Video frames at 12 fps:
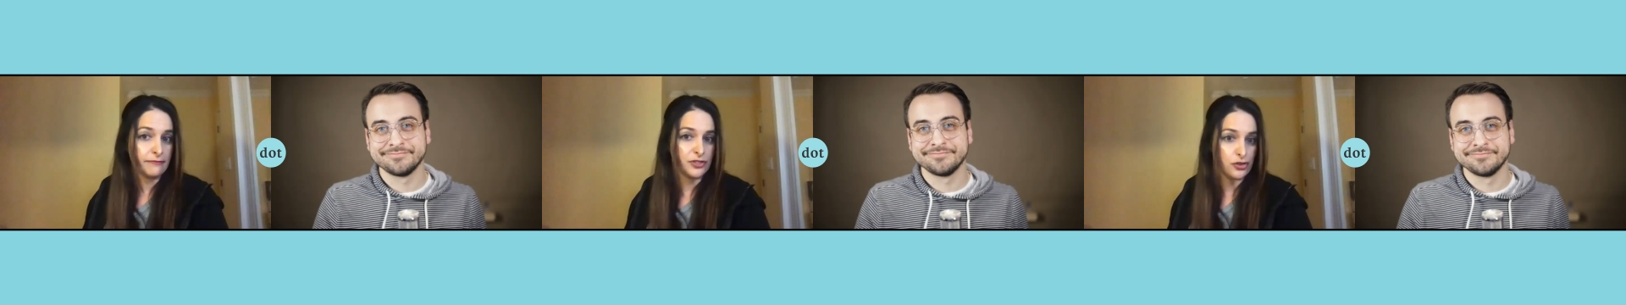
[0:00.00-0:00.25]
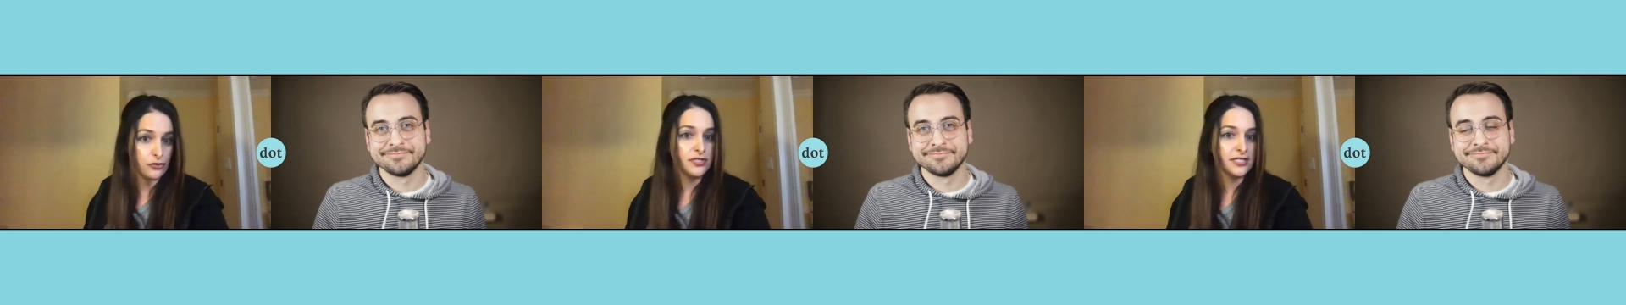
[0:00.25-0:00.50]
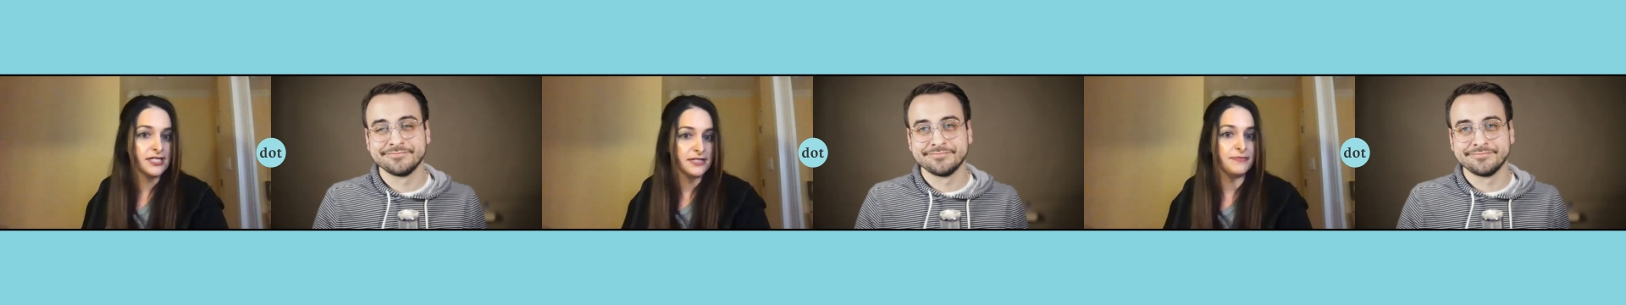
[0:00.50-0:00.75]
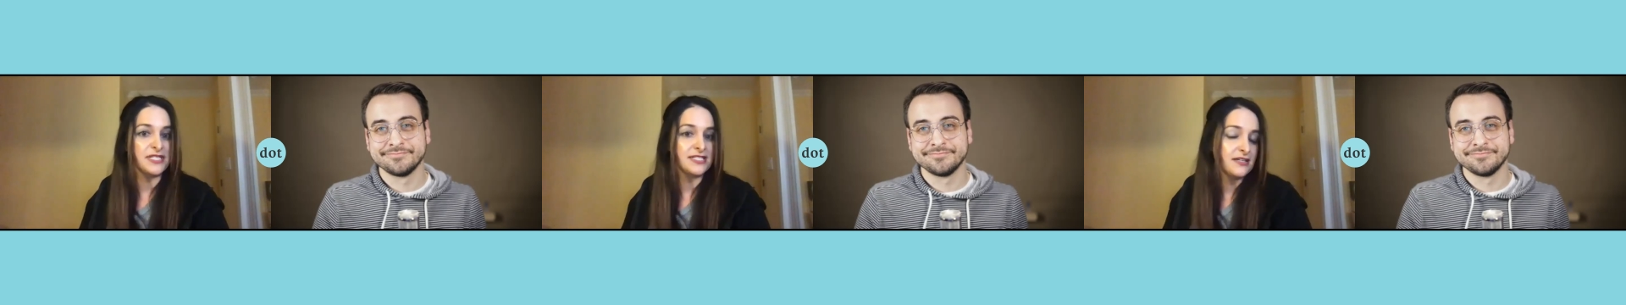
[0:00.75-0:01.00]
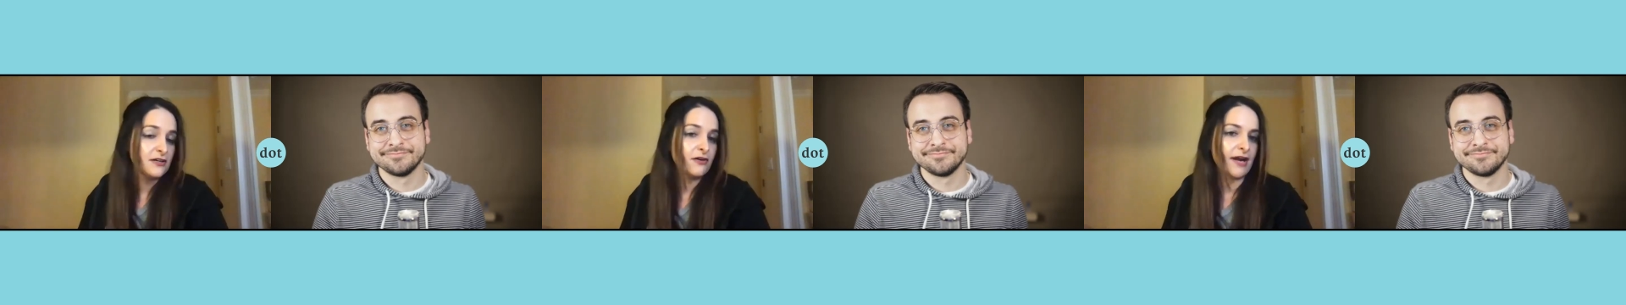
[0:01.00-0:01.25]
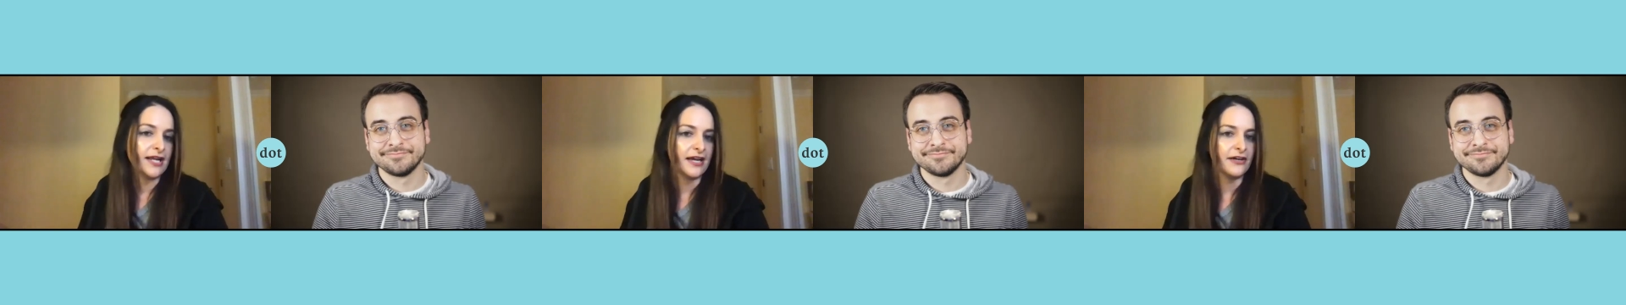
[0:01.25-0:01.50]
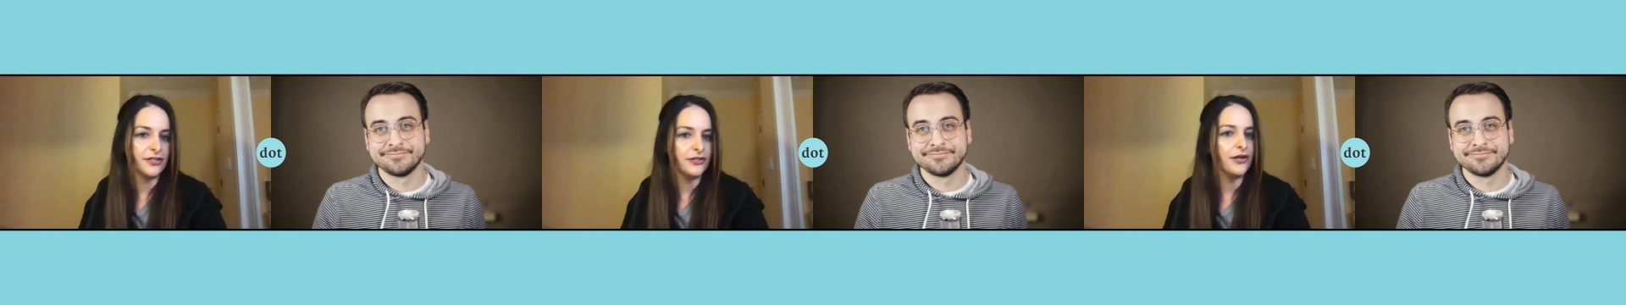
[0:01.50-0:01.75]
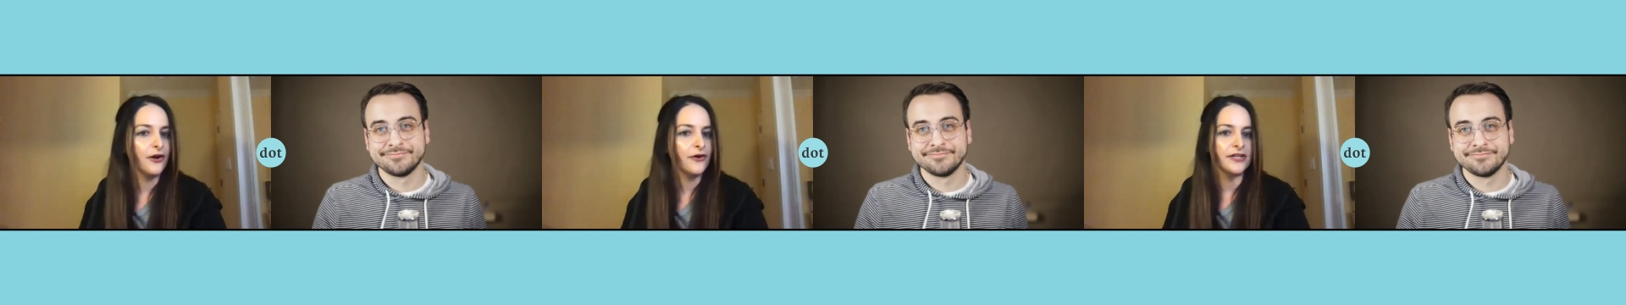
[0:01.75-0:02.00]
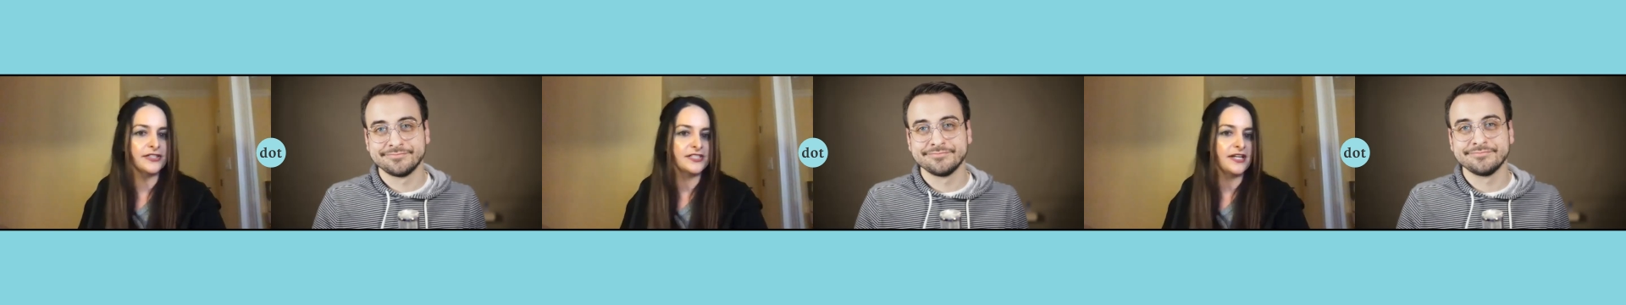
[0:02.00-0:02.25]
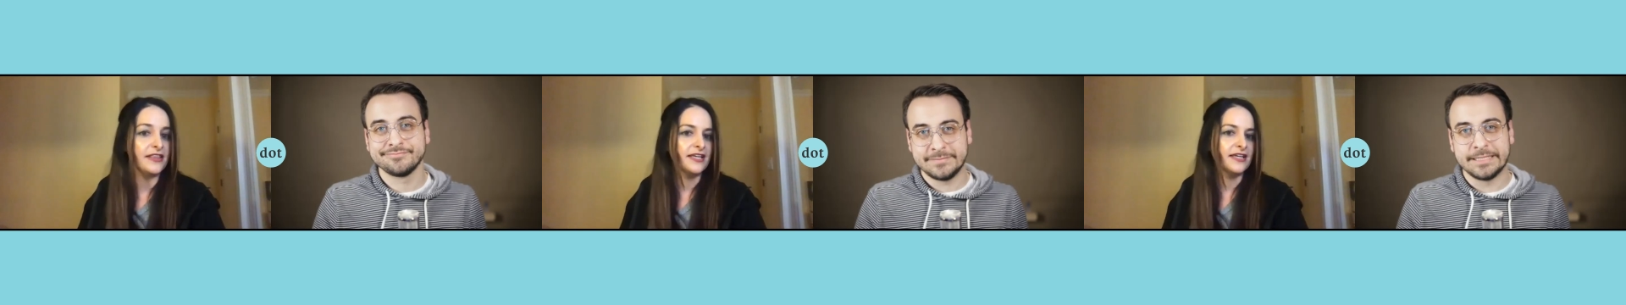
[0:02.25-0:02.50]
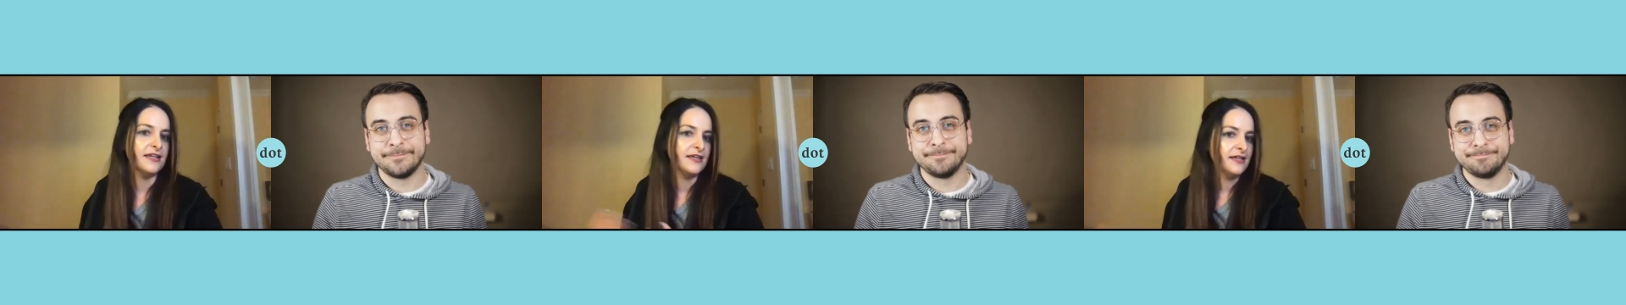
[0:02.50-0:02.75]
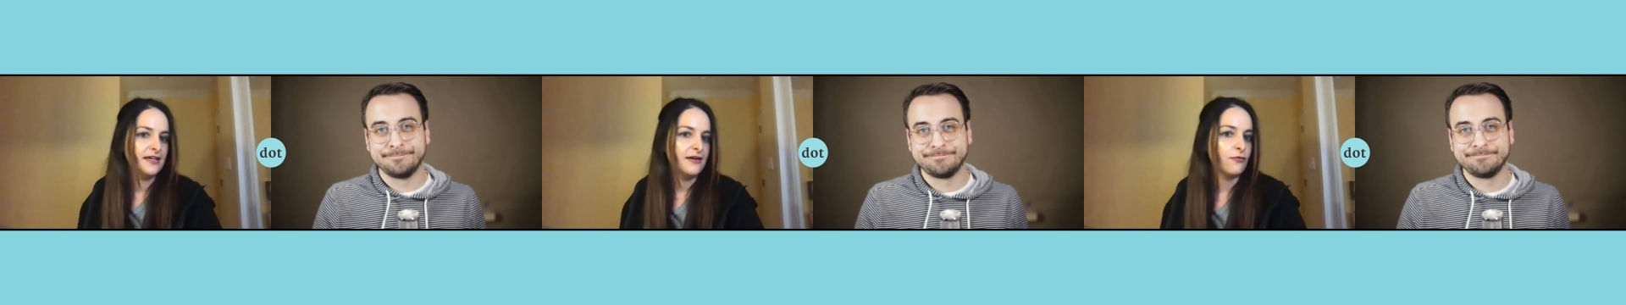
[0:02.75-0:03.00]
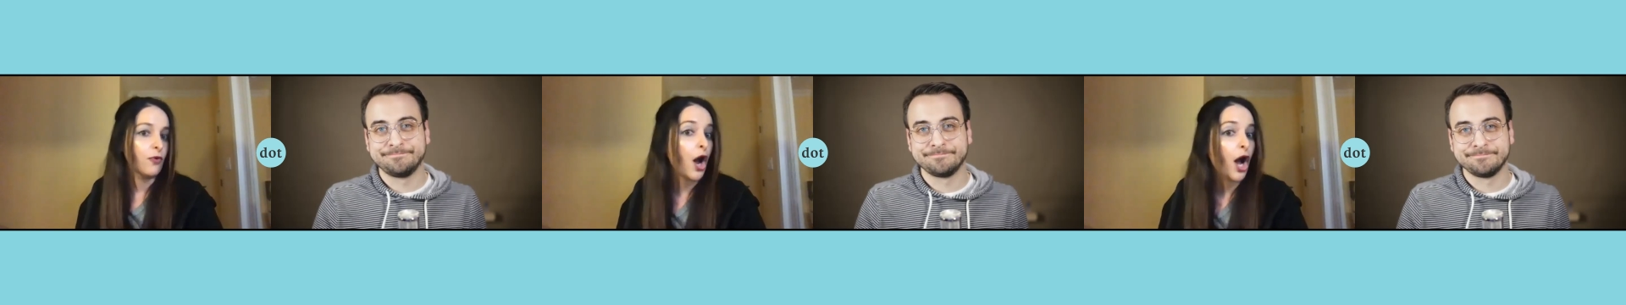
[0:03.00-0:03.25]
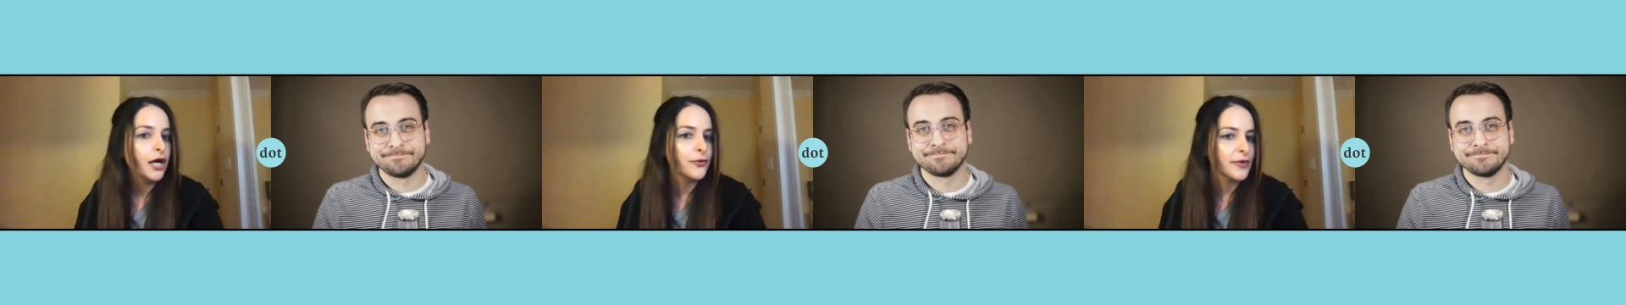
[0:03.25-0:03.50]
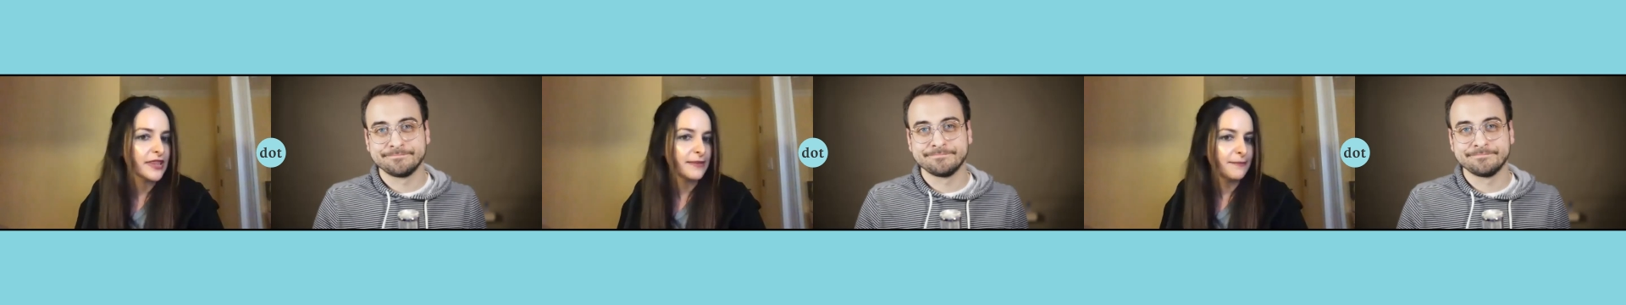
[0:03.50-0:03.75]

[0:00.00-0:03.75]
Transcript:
Speaker 1: choosing to be single right now. You know, there's nothing yeah. wrong with